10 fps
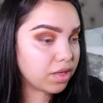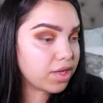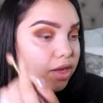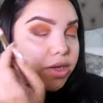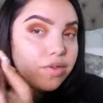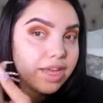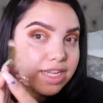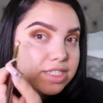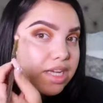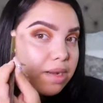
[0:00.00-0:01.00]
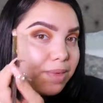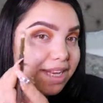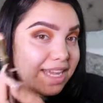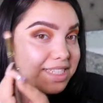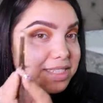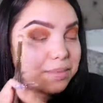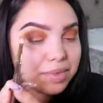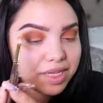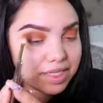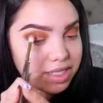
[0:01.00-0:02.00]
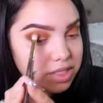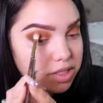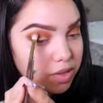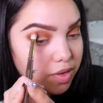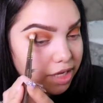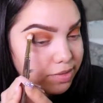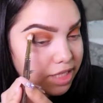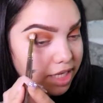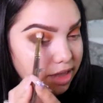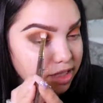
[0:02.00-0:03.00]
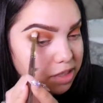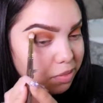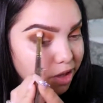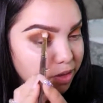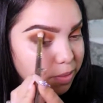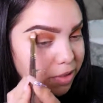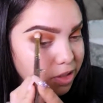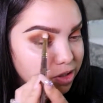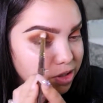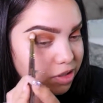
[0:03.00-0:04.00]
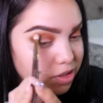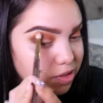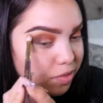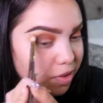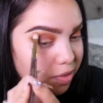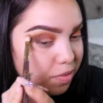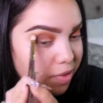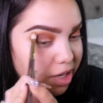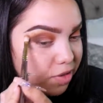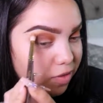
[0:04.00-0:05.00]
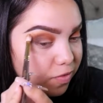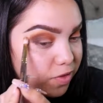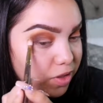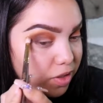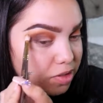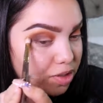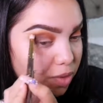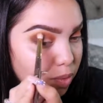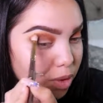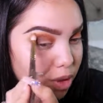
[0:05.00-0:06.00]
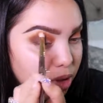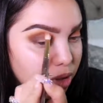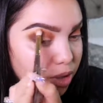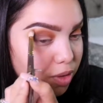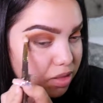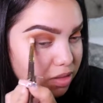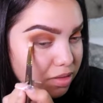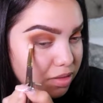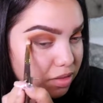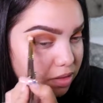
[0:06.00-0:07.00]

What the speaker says: Y'all know the edges gotta be nice and blended, so I'm taking the smaller brush and just going right over so it won't look really